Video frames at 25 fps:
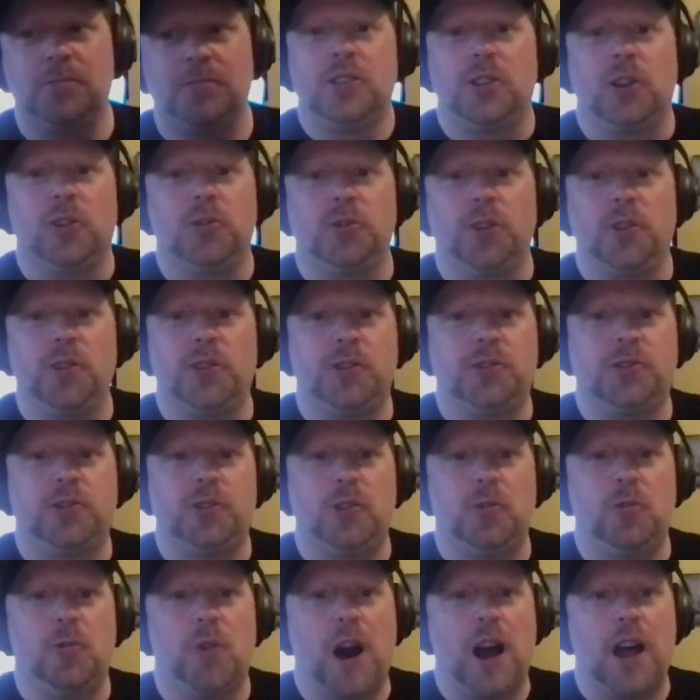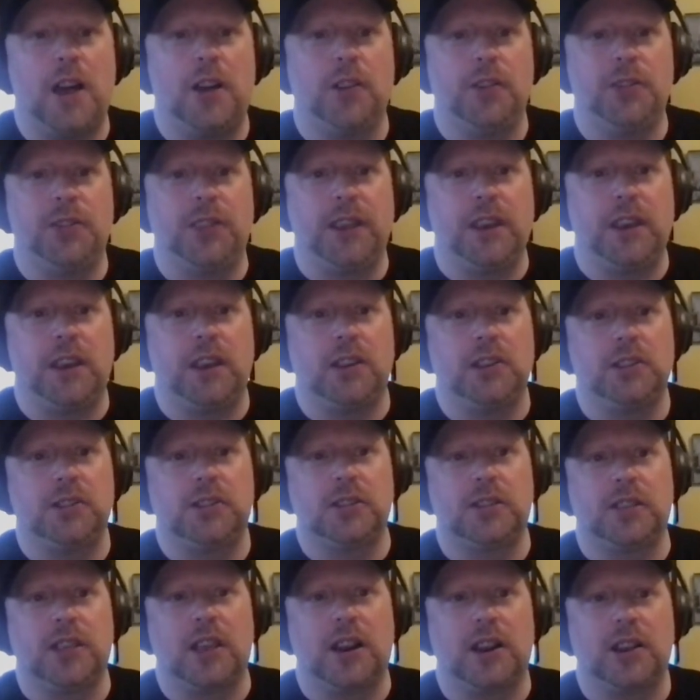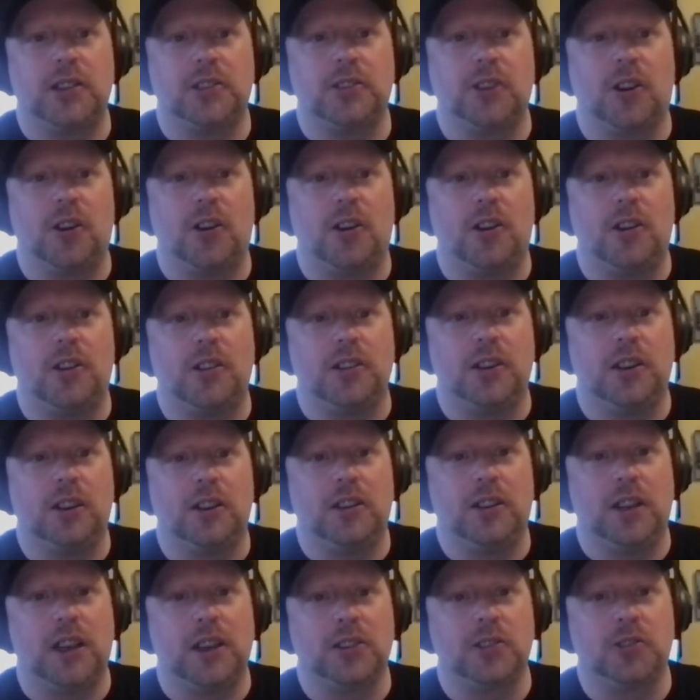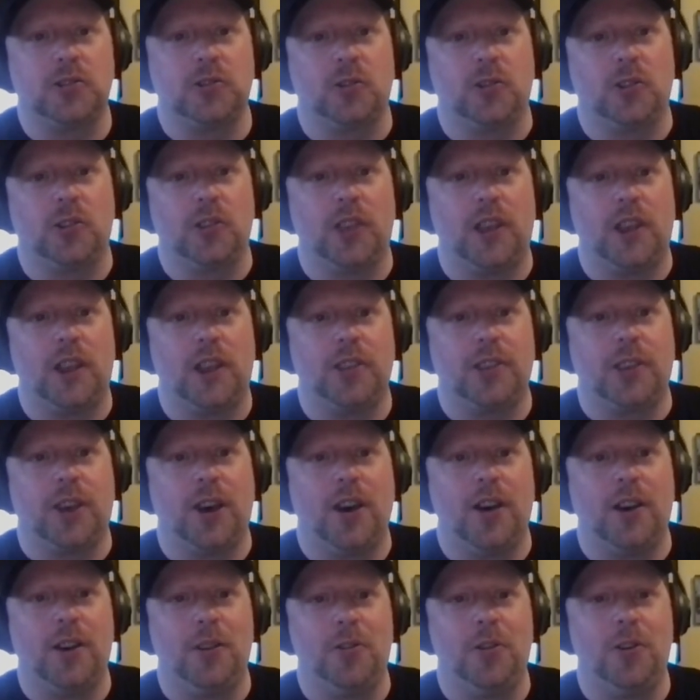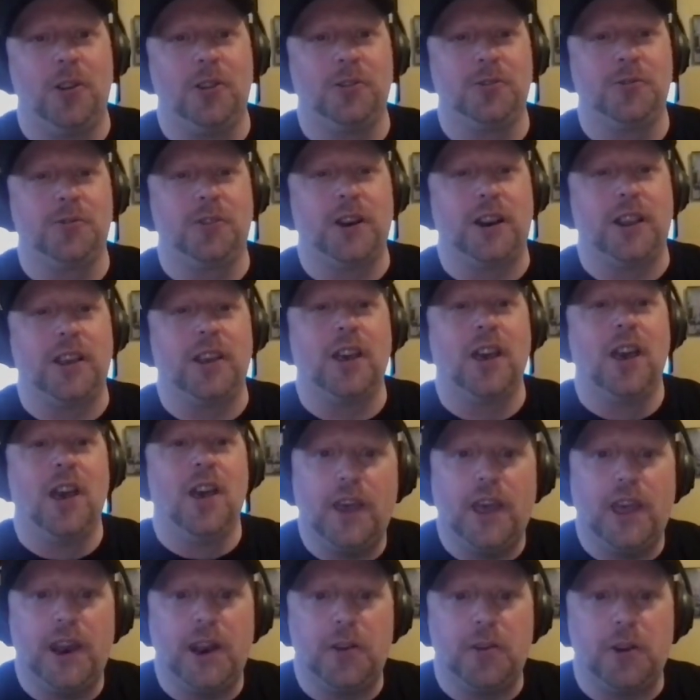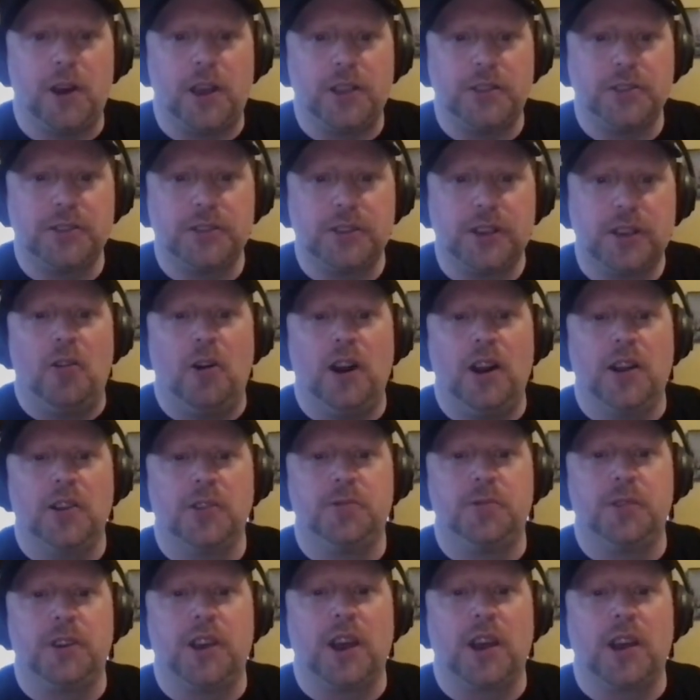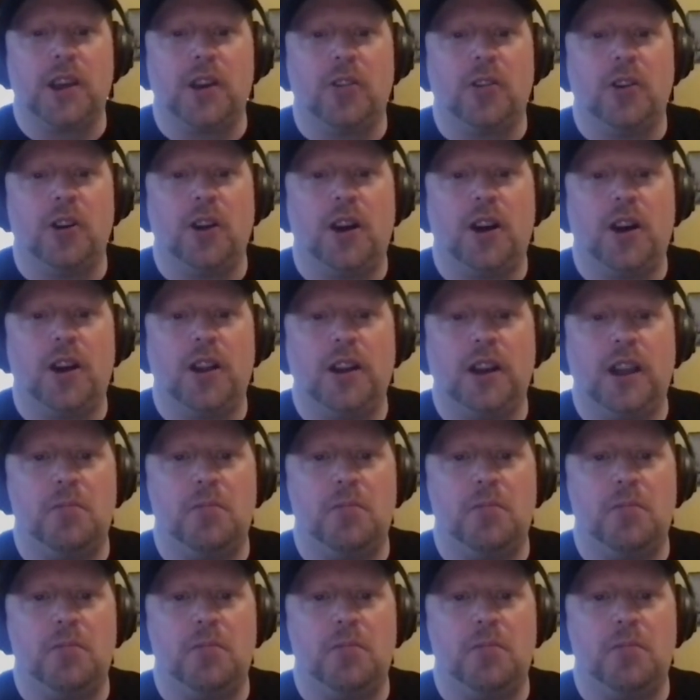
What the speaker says: Those are the two wild things that I saw on Nextdoor that I thought was funny. Anyways, what else we got going on?